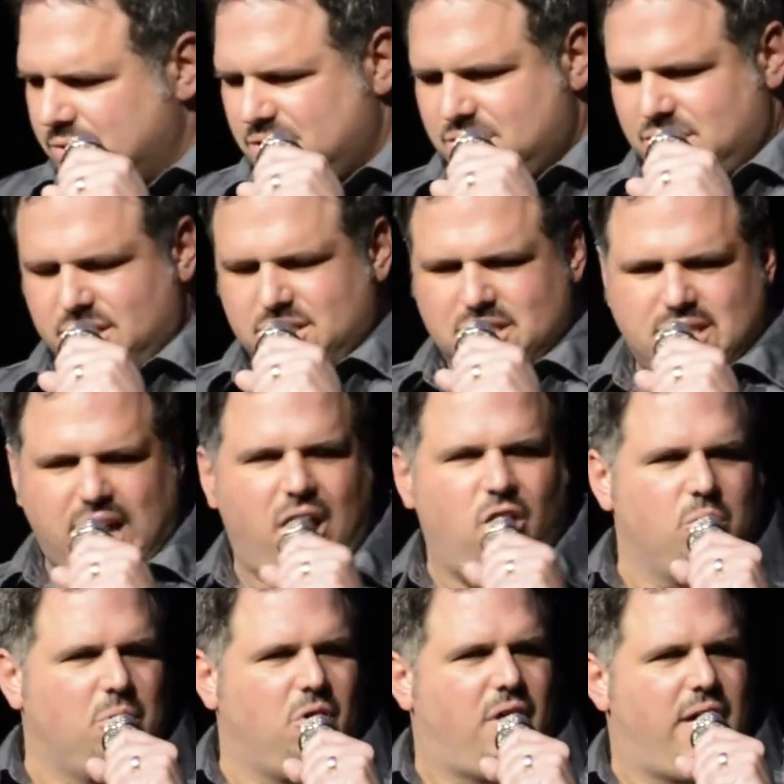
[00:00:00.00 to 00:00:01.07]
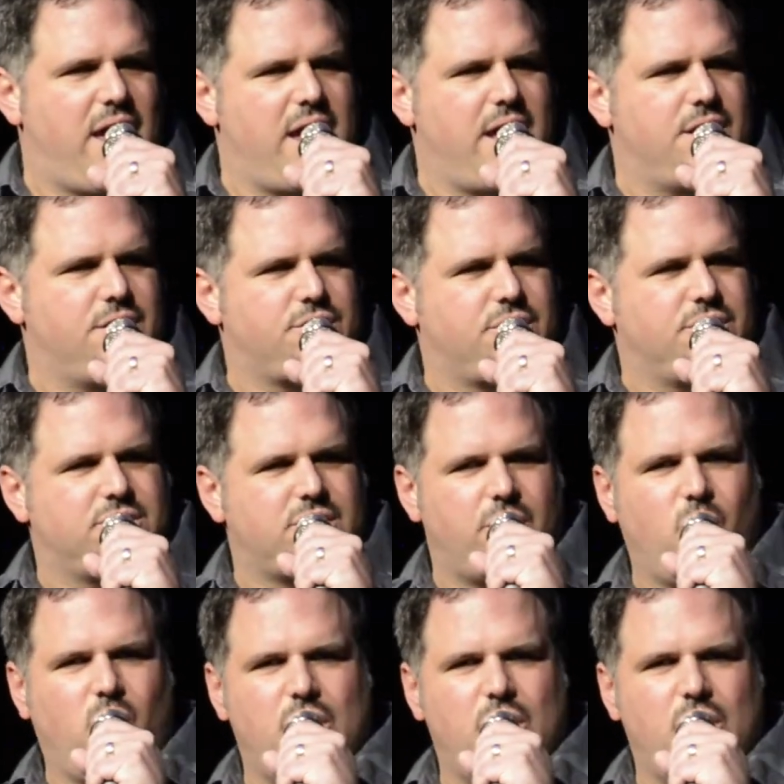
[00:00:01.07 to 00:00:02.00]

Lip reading: which is such a terrible age because they